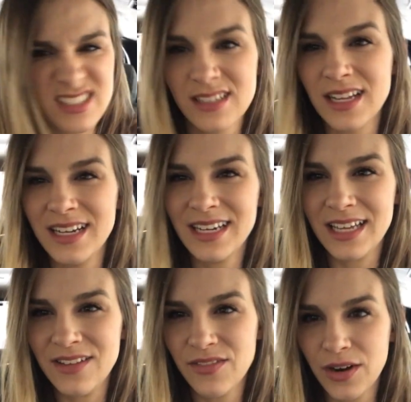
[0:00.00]
because I didn't
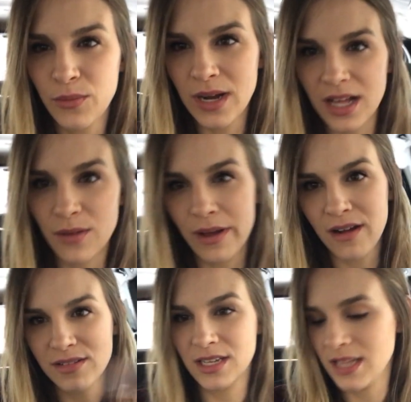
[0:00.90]
eat very well when
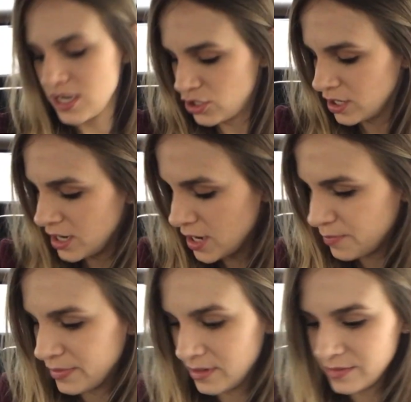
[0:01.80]
I was on that
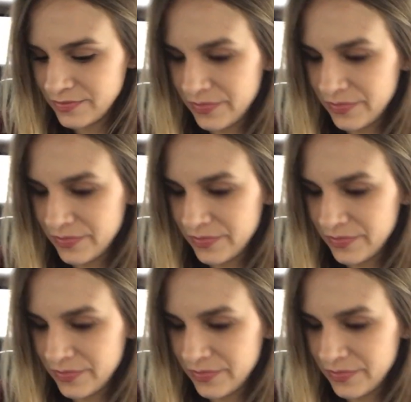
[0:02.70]
trip, and,